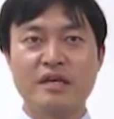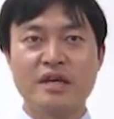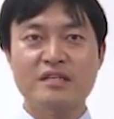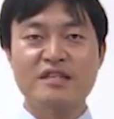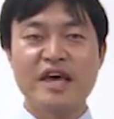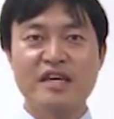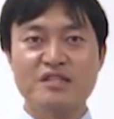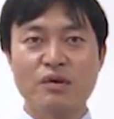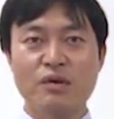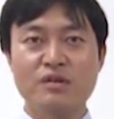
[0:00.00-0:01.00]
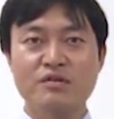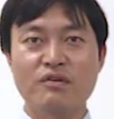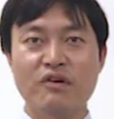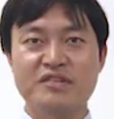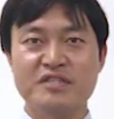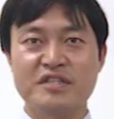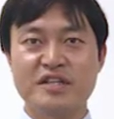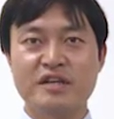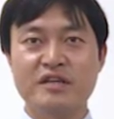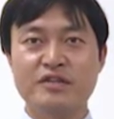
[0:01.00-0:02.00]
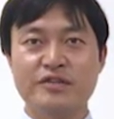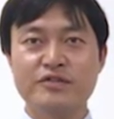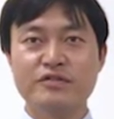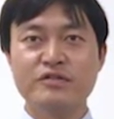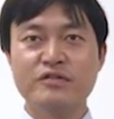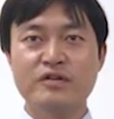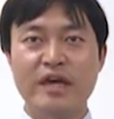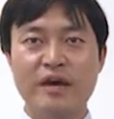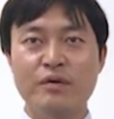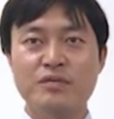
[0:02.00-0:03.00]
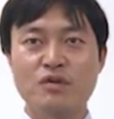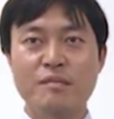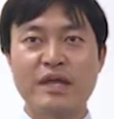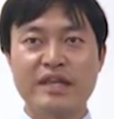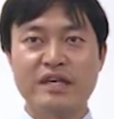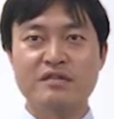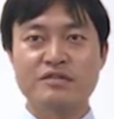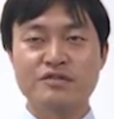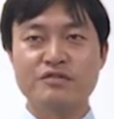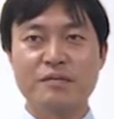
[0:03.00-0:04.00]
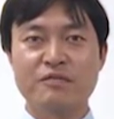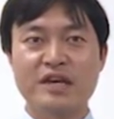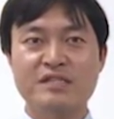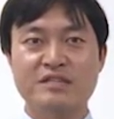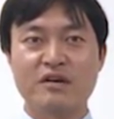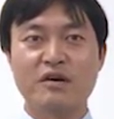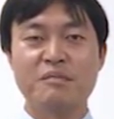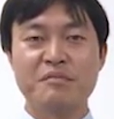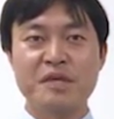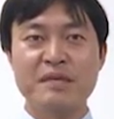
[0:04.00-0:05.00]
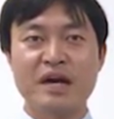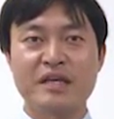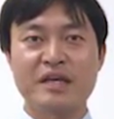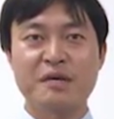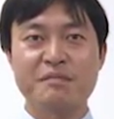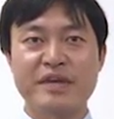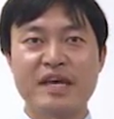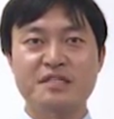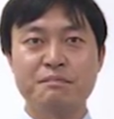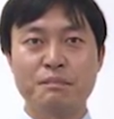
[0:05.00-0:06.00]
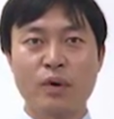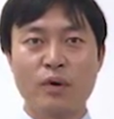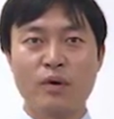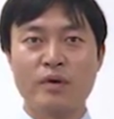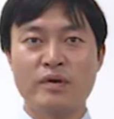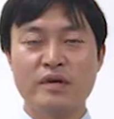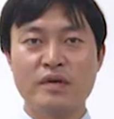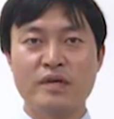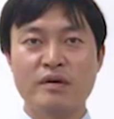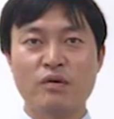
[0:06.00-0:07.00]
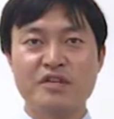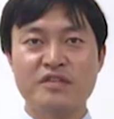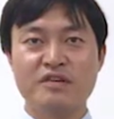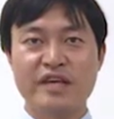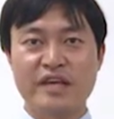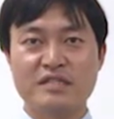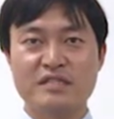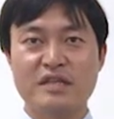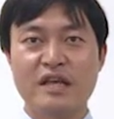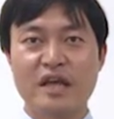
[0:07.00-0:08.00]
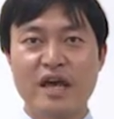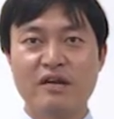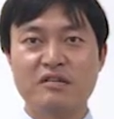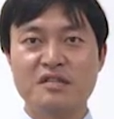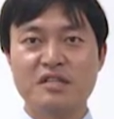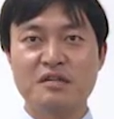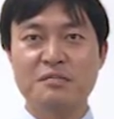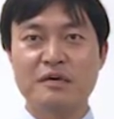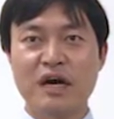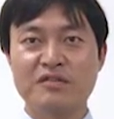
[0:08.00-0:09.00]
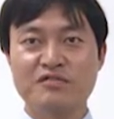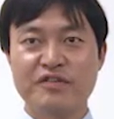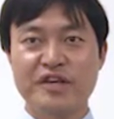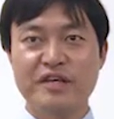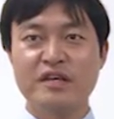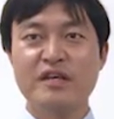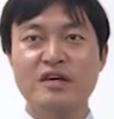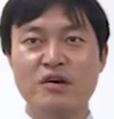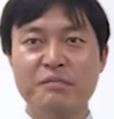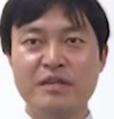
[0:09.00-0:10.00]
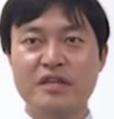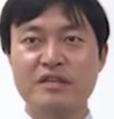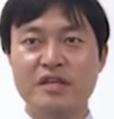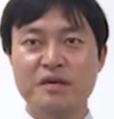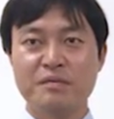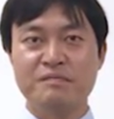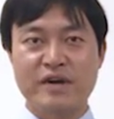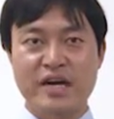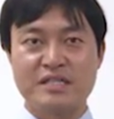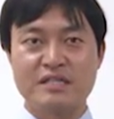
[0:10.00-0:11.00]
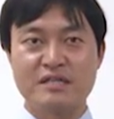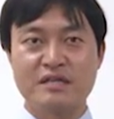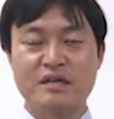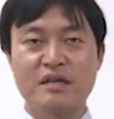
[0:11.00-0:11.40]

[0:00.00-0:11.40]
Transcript: InkTec is also launching new EcoSolvent ink to replace the Mimaki BS4 original inks at a significantly competitive price,